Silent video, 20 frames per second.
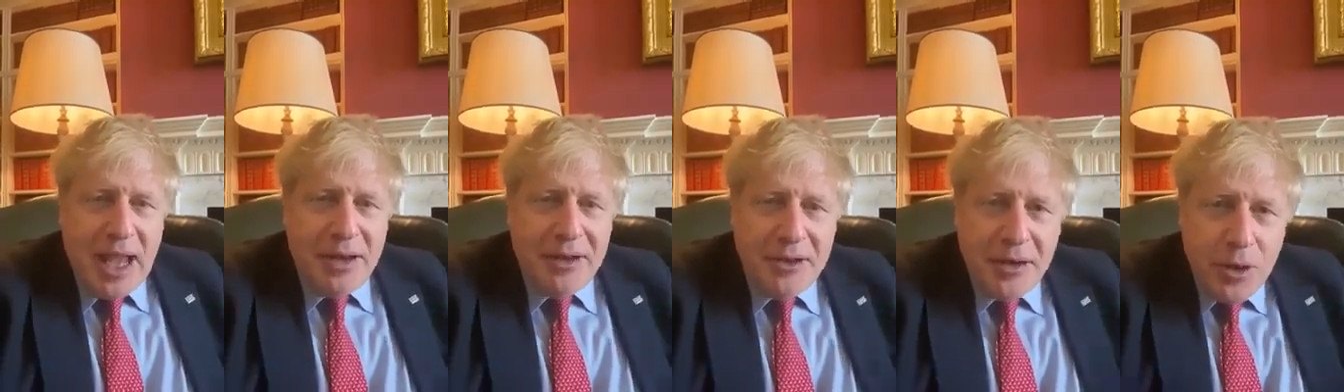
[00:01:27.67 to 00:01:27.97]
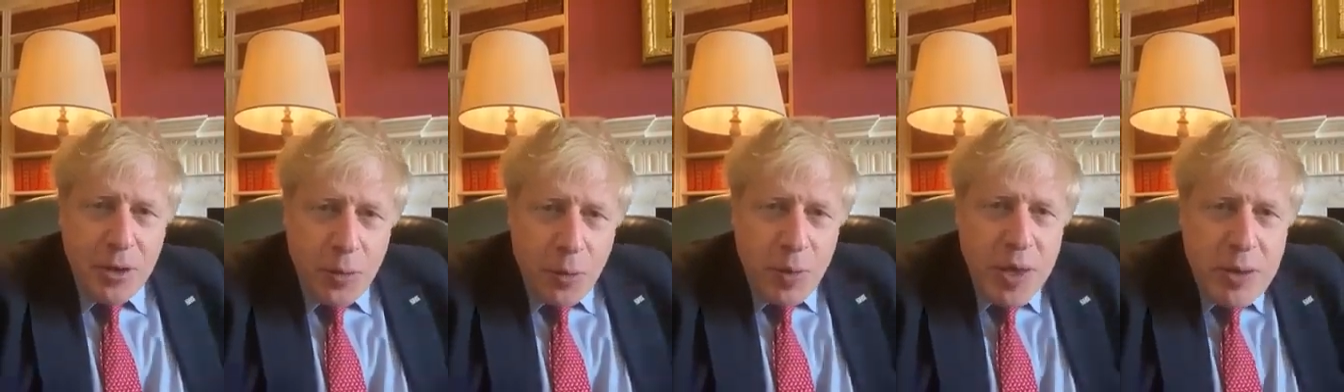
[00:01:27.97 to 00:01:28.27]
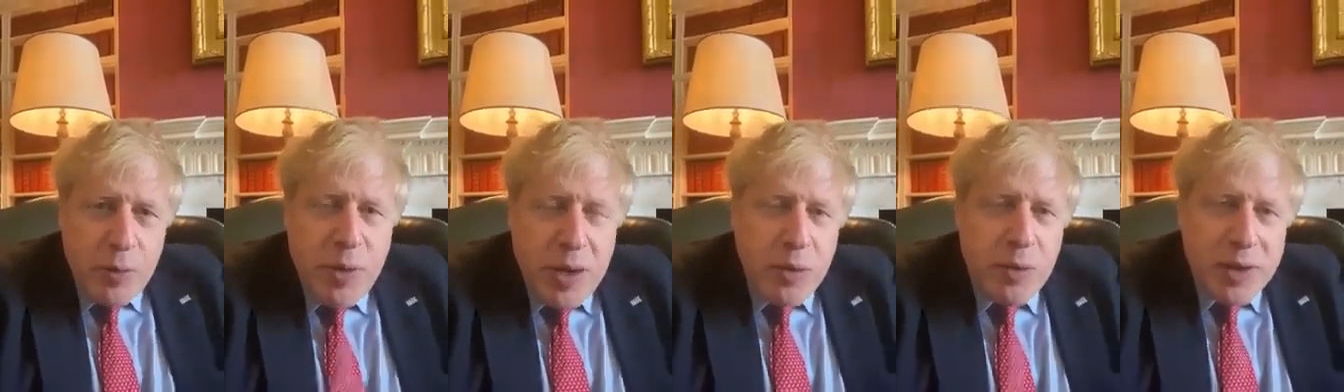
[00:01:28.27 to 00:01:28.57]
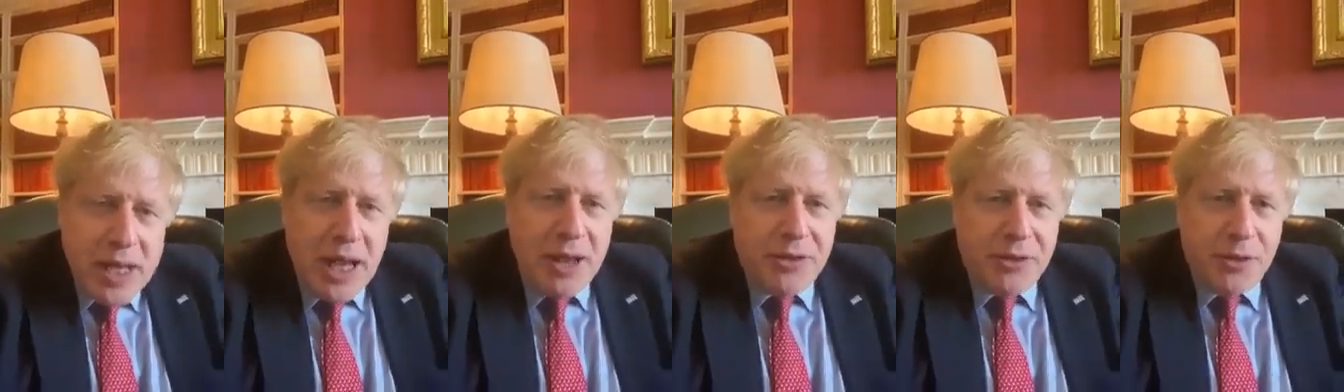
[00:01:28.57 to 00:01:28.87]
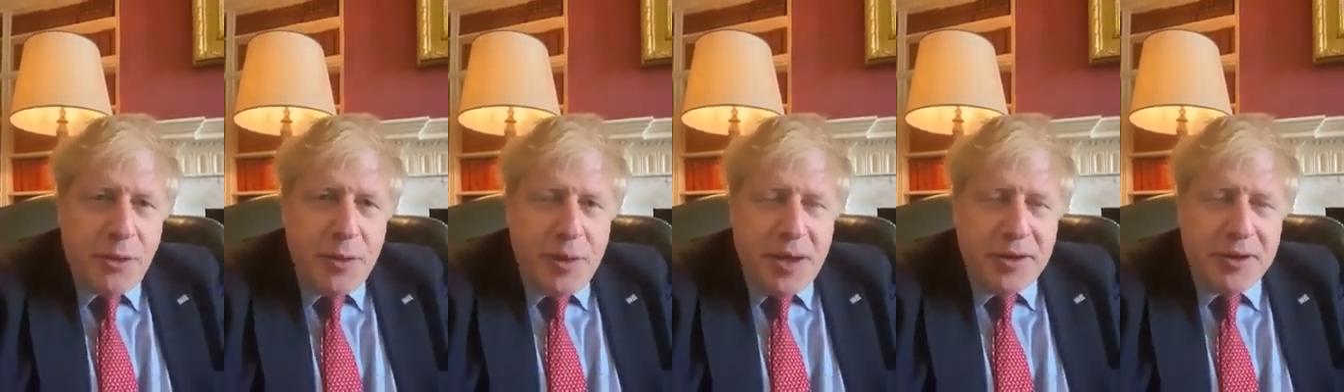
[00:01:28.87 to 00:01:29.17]
And we will get
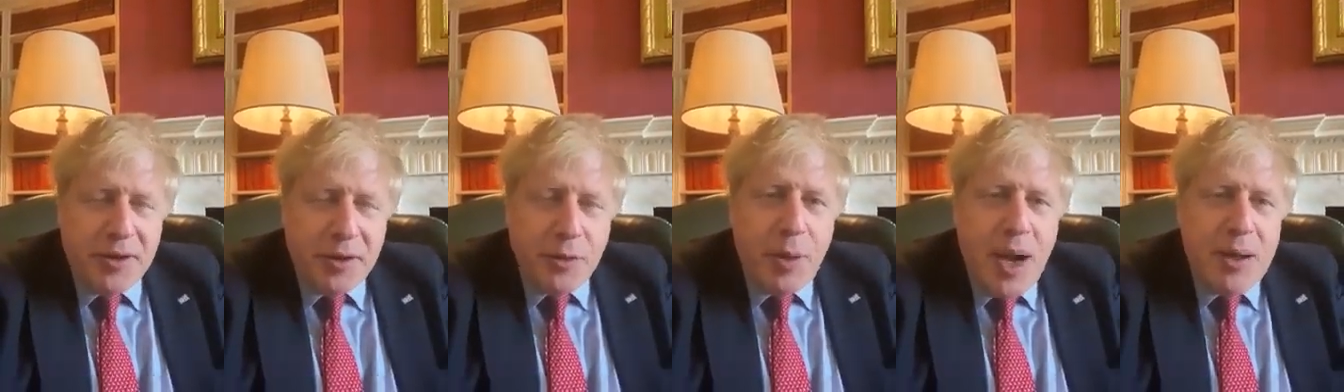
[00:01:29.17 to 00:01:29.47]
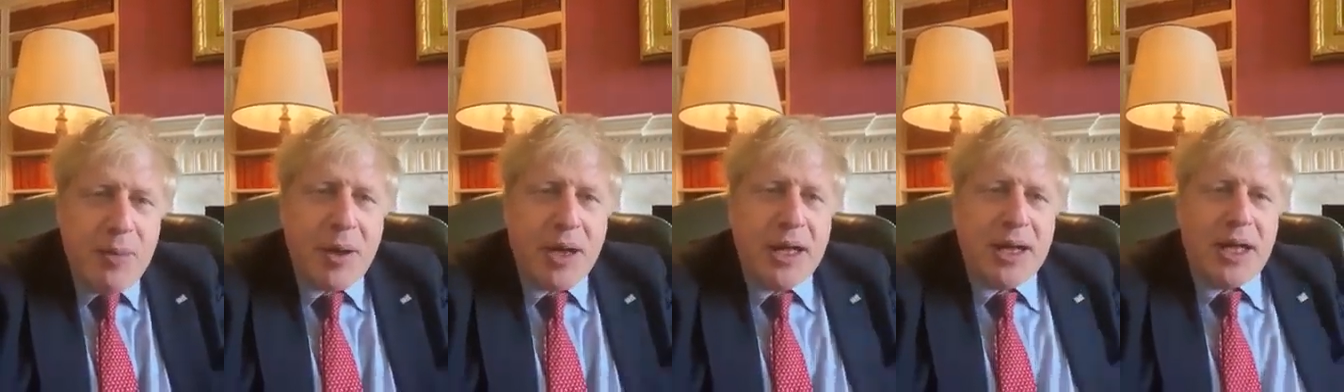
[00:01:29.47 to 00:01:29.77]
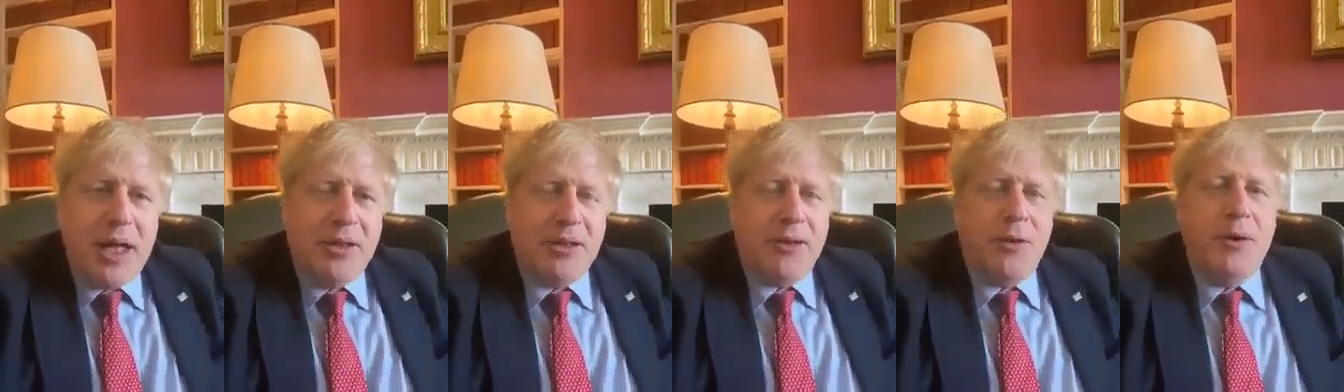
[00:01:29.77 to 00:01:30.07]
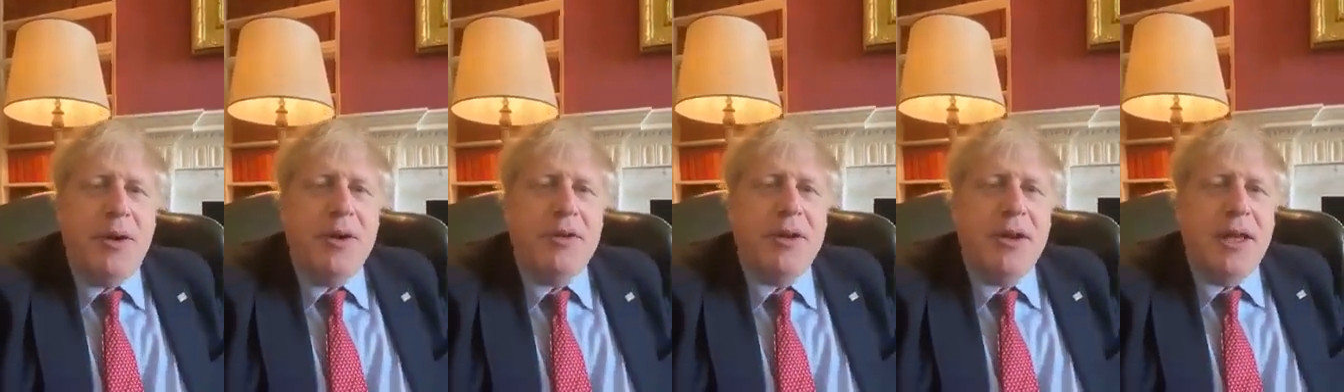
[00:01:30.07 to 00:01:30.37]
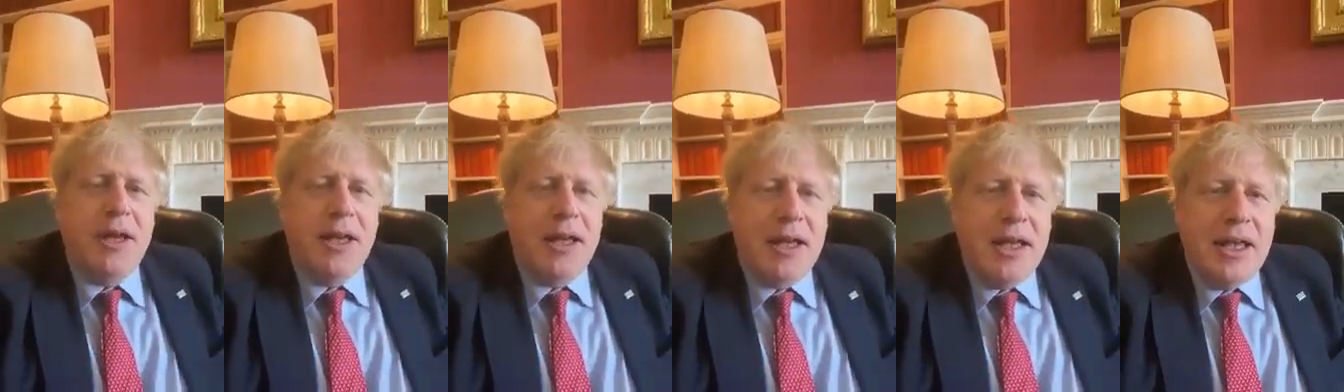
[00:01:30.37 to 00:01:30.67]
through it. And the way we're going to get through it
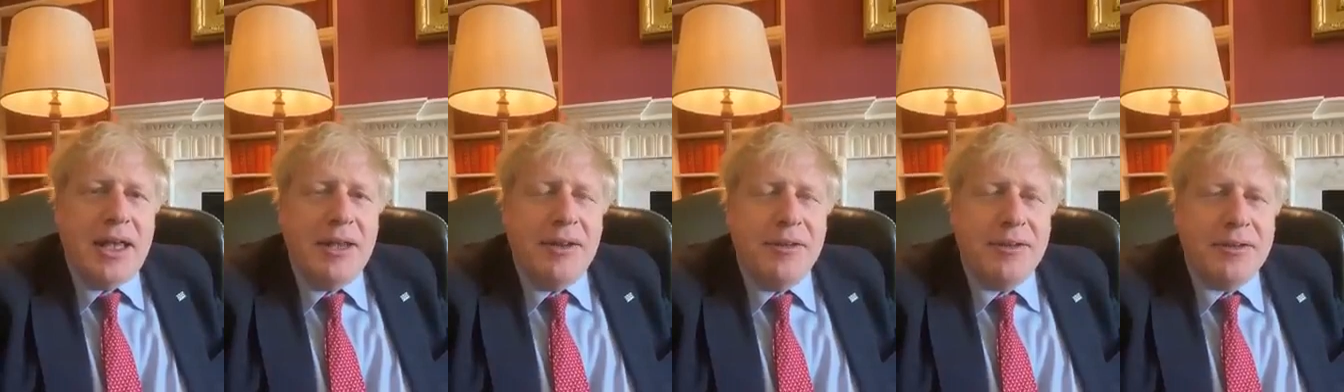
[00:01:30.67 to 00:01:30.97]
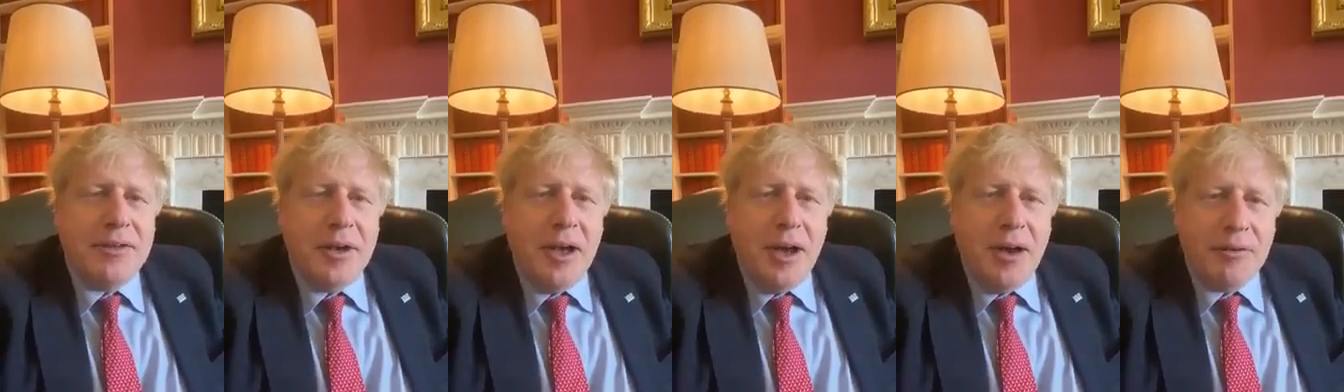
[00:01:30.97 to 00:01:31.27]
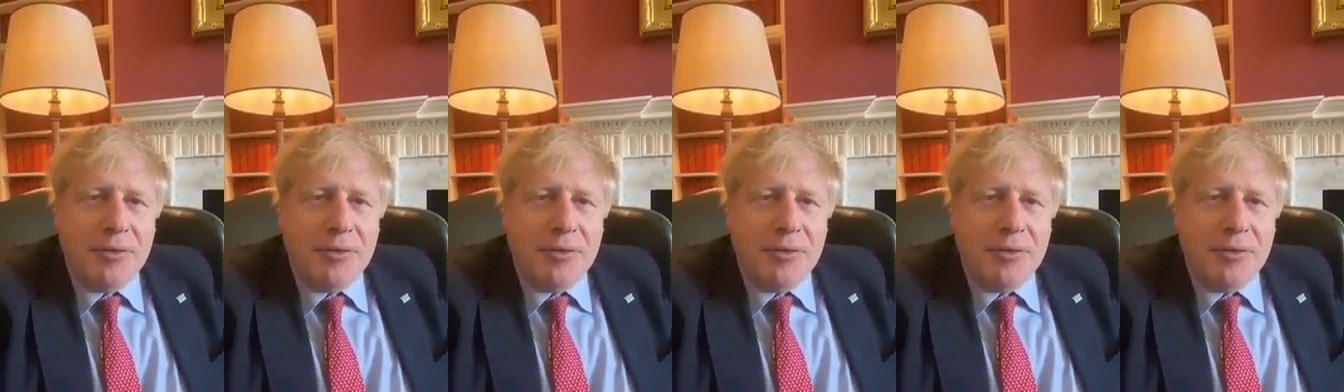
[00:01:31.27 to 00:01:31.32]
is,